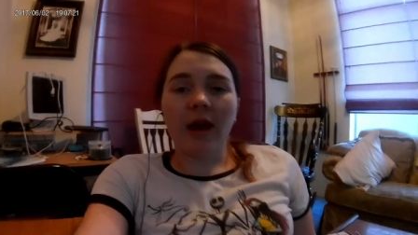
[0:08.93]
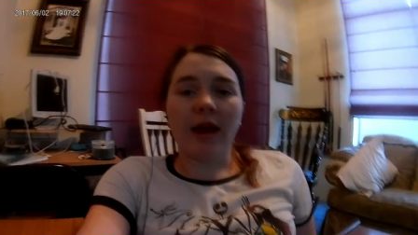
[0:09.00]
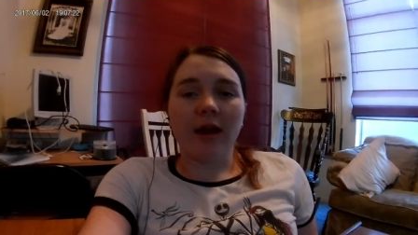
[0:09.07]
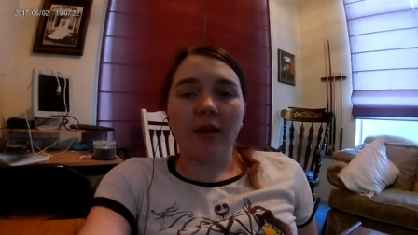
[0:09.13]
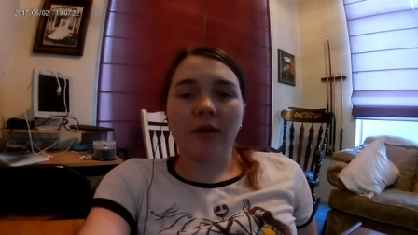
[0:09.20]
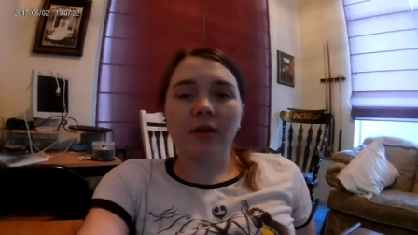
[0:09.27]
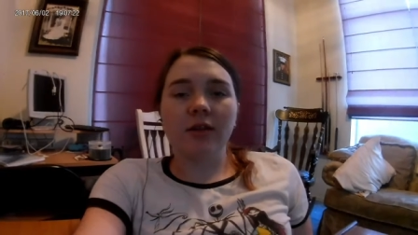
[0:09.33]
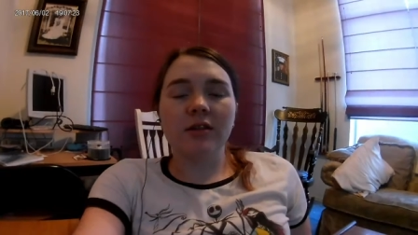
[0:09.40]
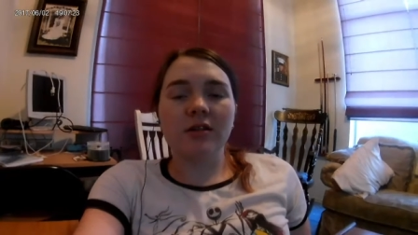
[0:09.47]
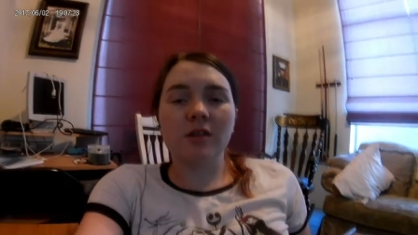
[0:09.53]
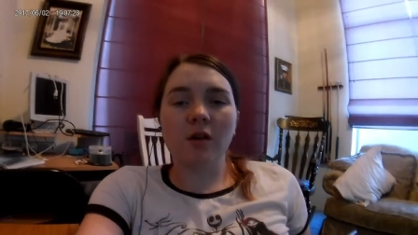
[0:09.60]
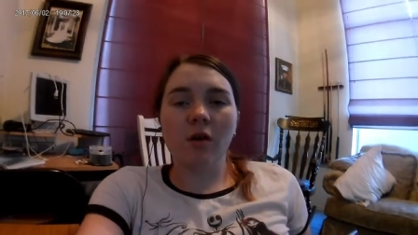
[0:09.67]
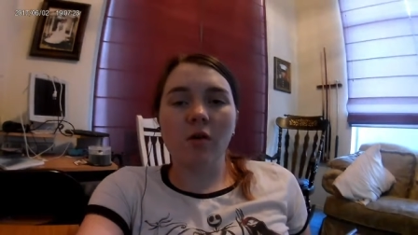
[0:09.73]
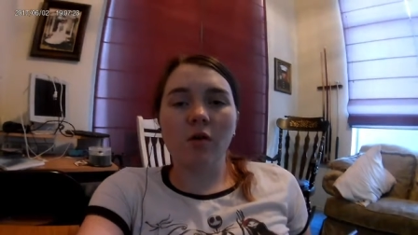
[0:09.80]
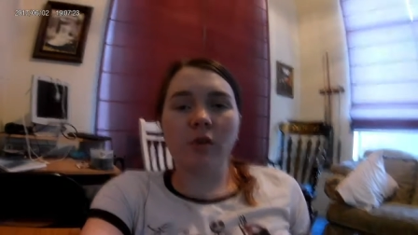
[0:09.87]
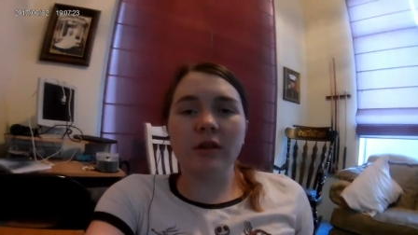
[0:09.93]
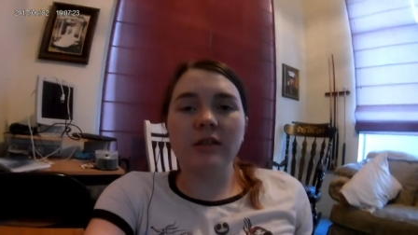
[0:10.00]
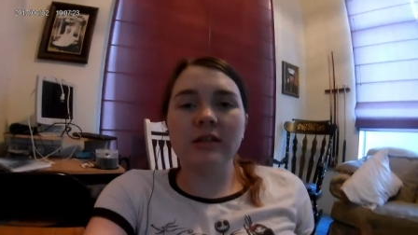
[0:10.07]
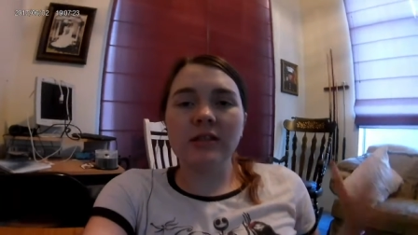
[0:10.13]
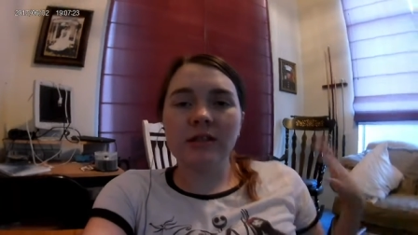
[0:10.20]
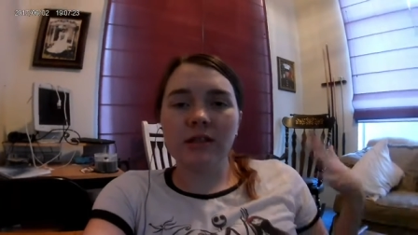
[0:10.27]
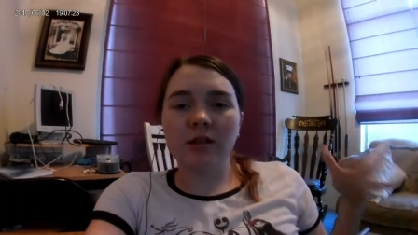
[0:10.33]
Okay, so
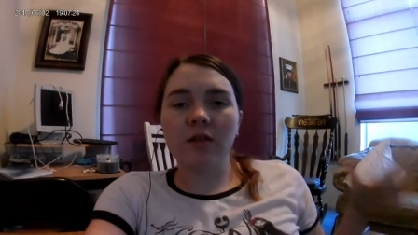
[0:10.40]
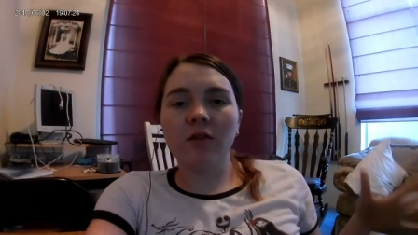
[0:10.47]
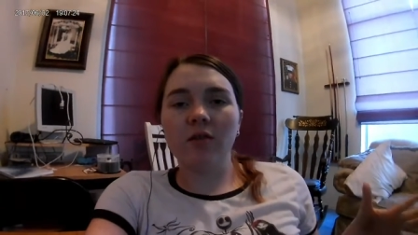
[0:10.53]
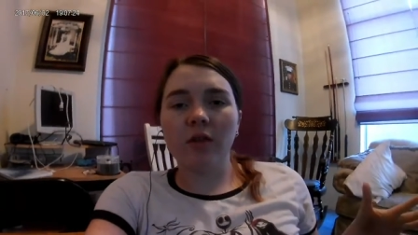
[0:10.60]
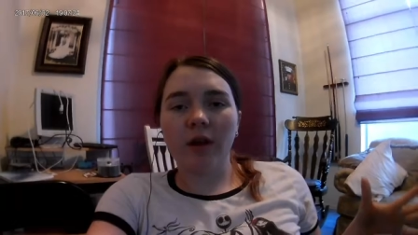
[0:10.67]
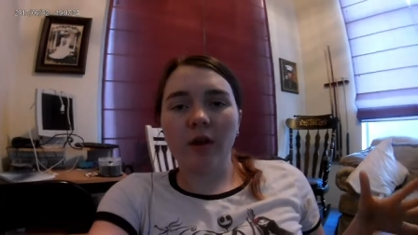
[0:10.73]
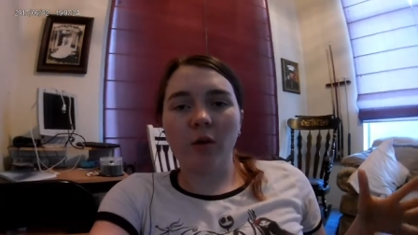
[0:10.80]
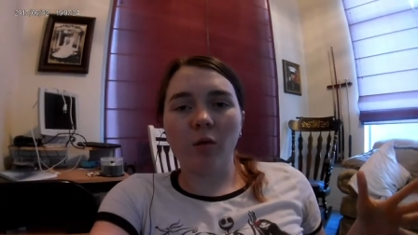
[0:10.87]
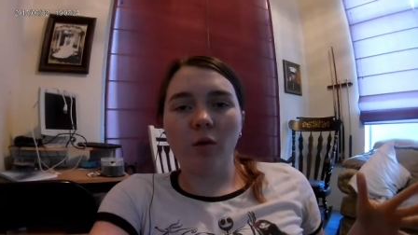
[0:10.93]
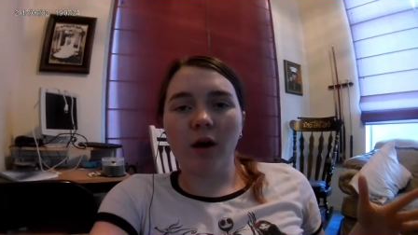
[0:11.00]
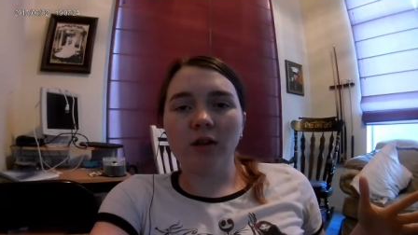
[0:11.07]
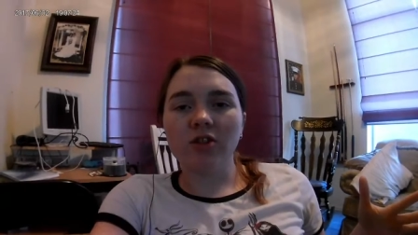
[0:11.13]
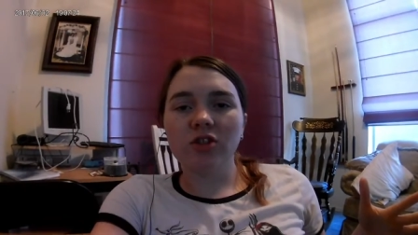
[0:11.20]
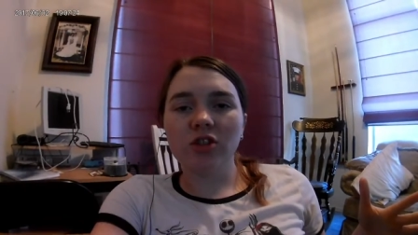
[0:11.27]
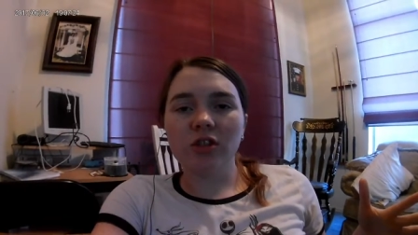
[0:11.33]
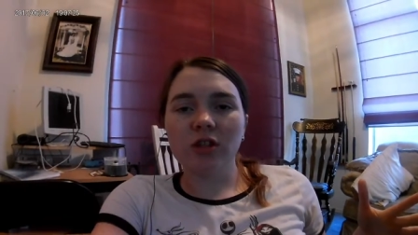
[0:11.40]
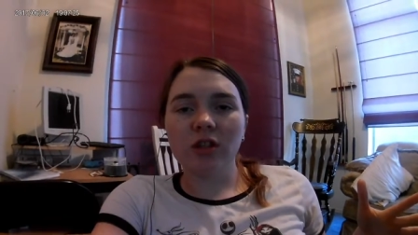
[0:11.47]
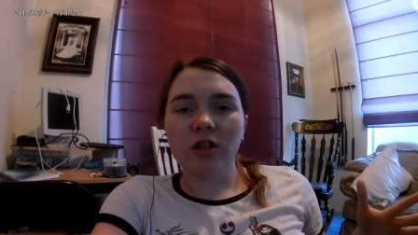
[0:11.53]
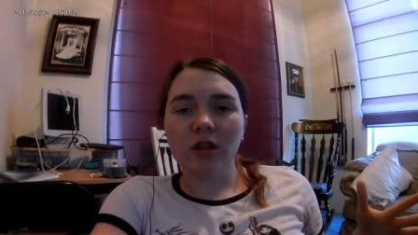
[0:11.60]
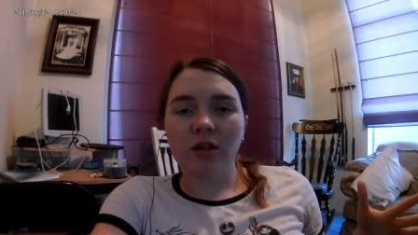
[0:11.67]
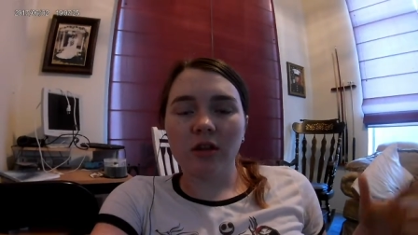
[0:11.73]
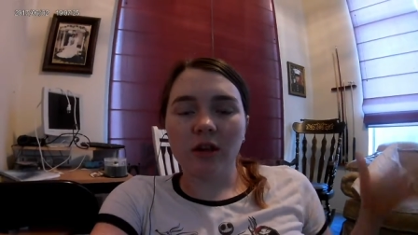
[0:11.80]
instead of like watching